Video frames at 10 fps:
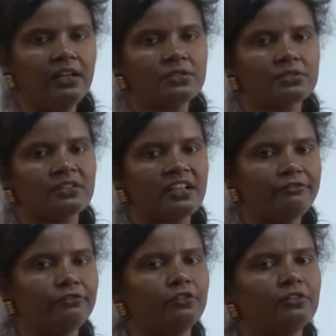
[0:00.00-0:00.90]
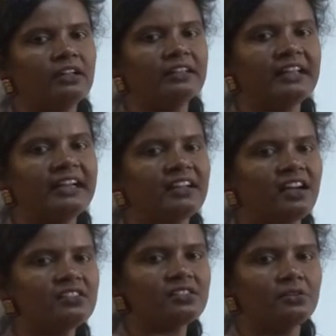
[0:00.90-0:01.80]
So, therefore, they
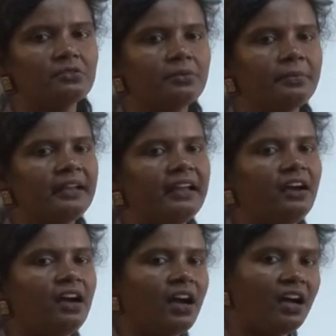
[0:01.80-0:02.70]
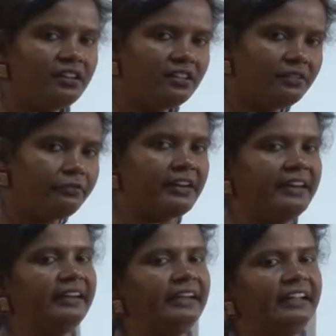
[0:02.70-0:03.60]
turns out to be
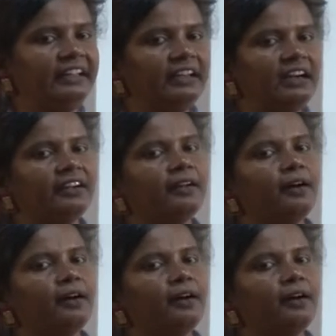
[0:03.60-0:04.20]
unfriendly and